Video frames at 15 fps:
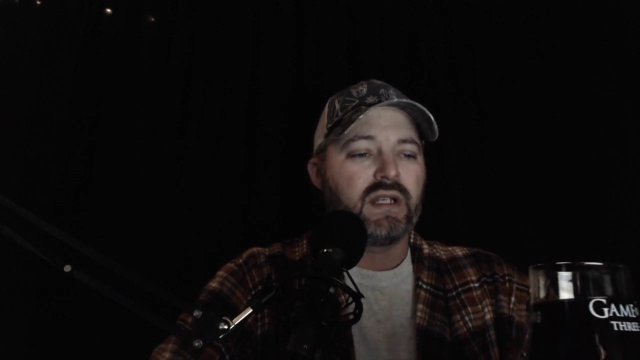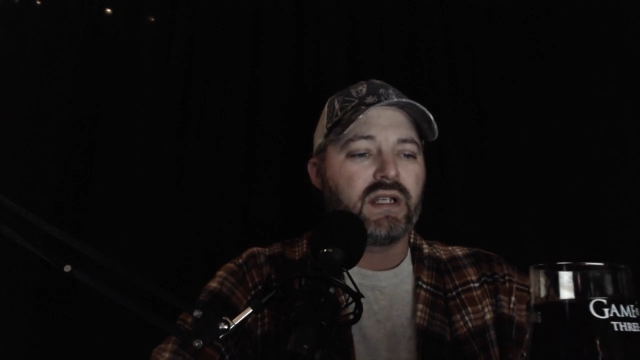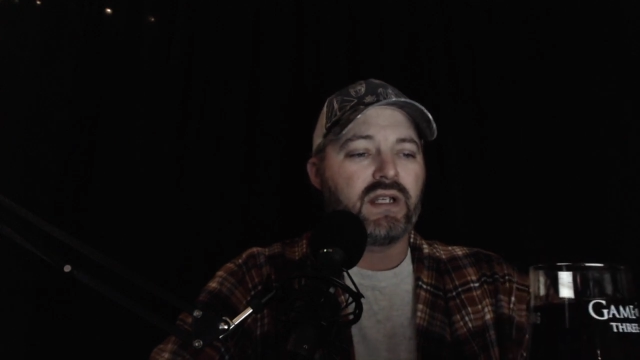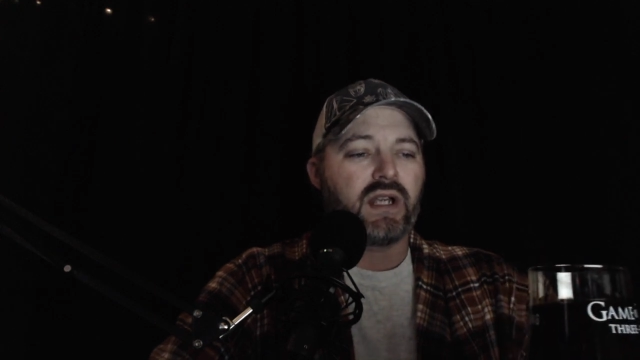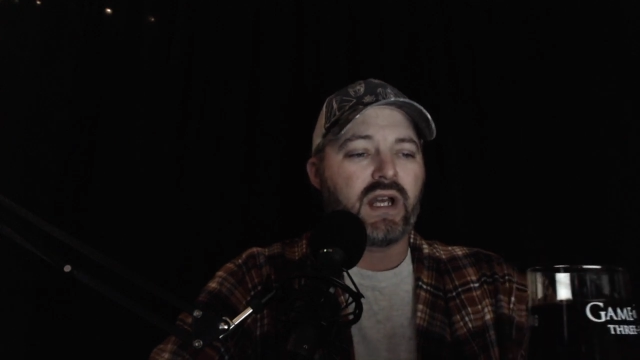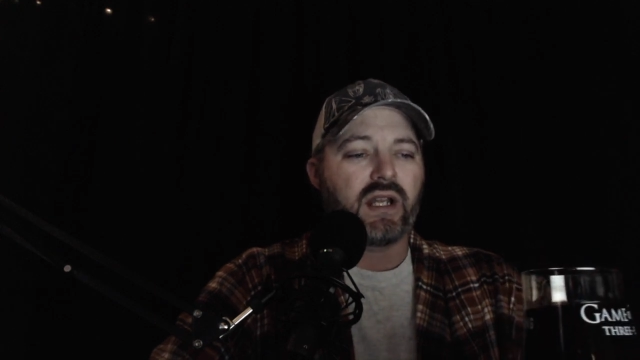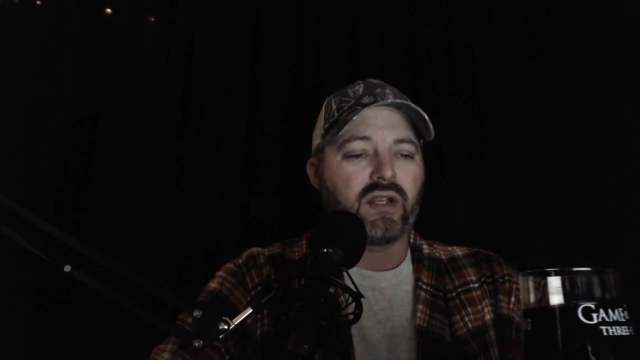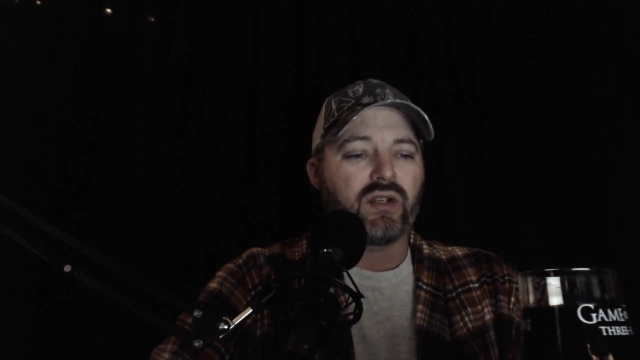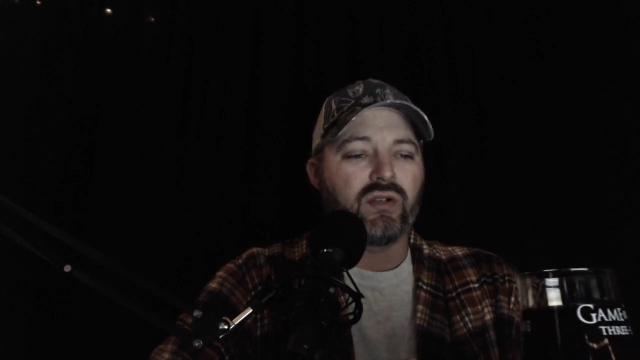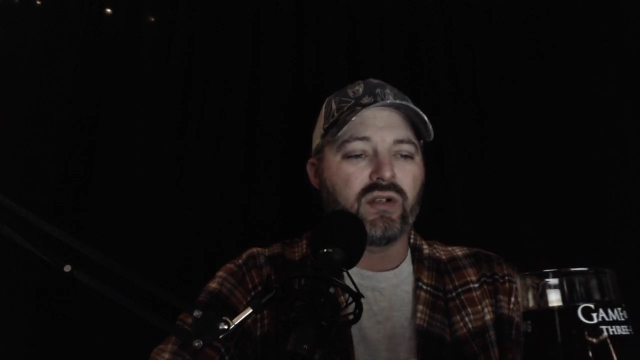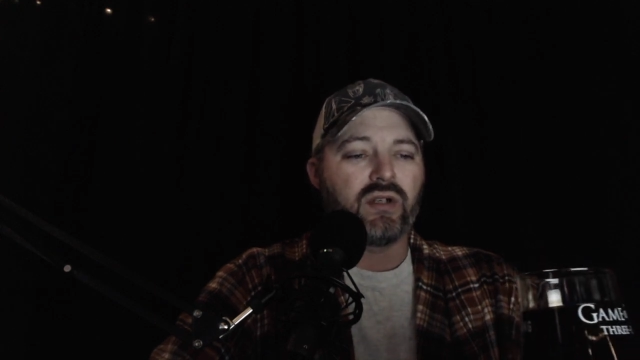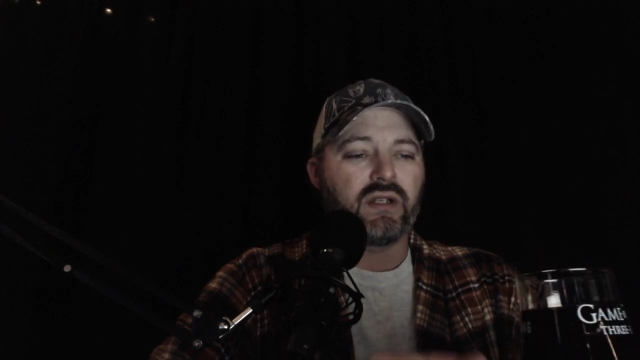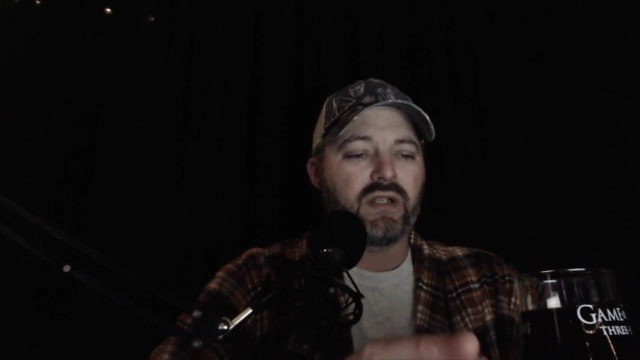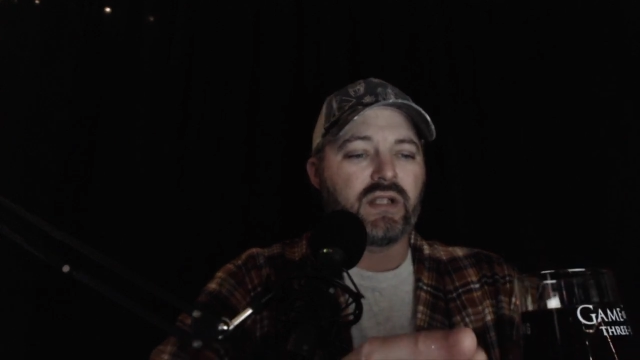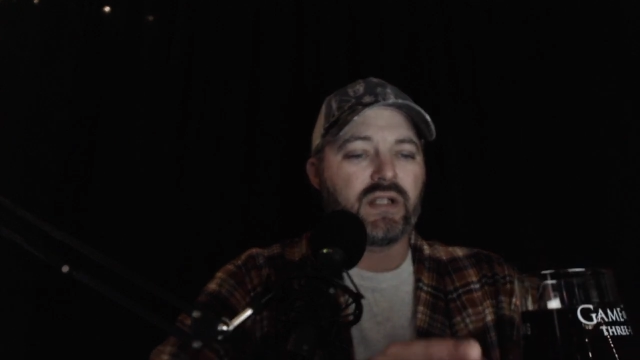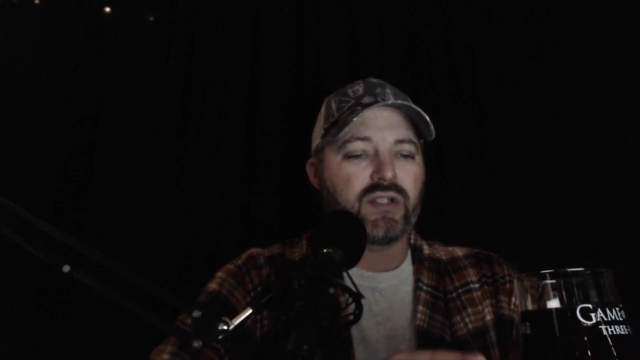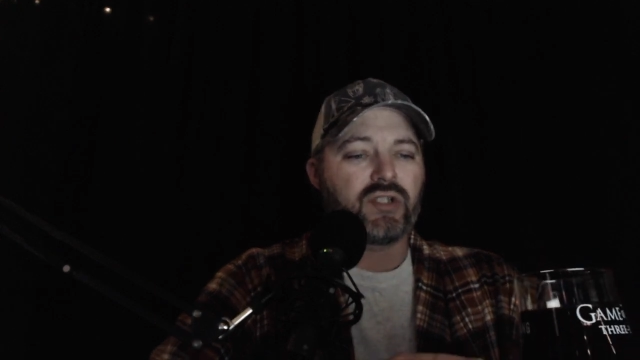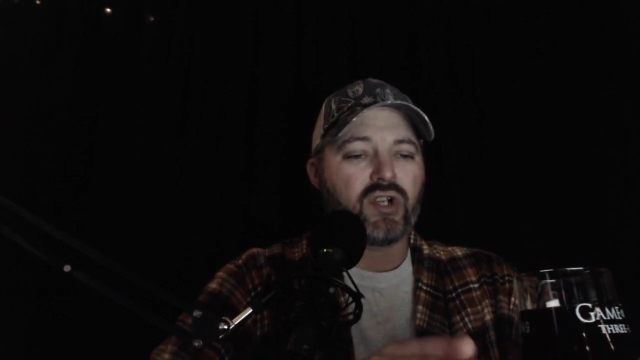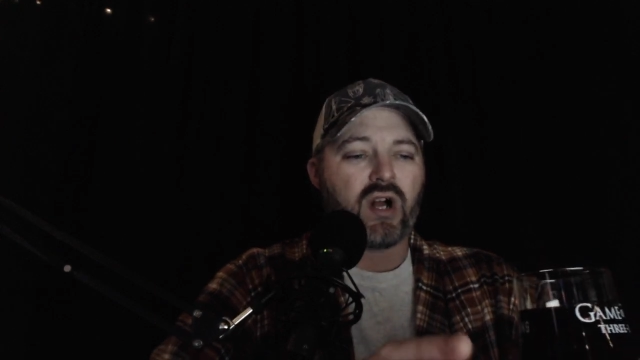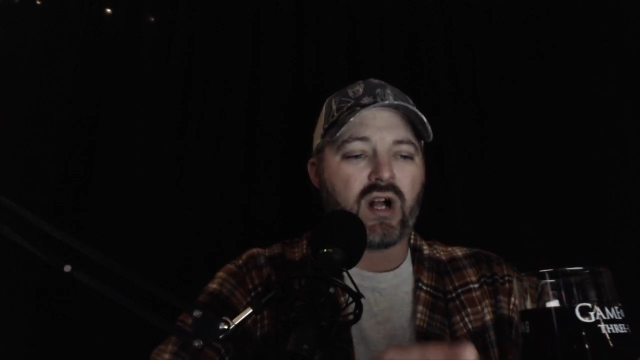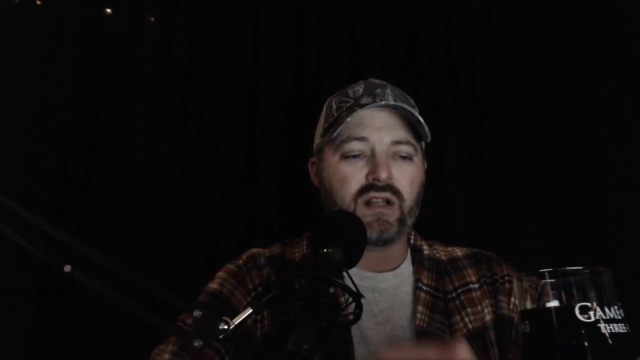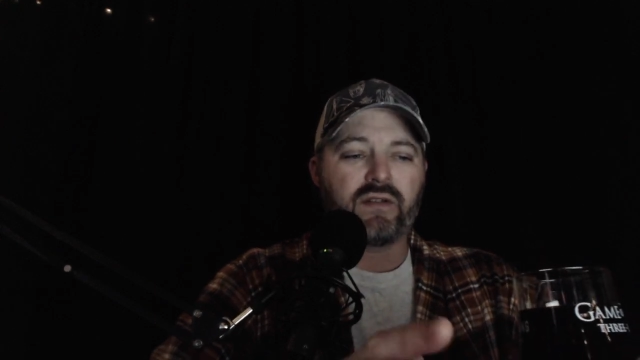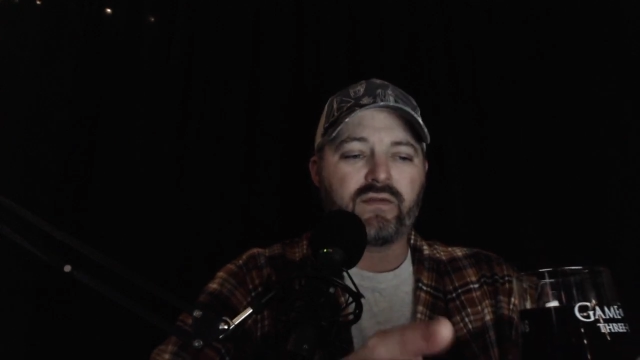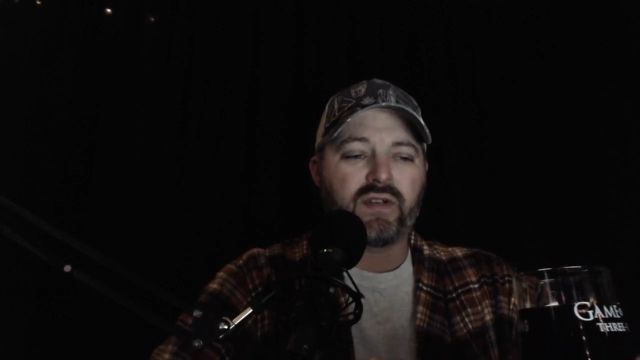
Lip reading: You got a good chocolate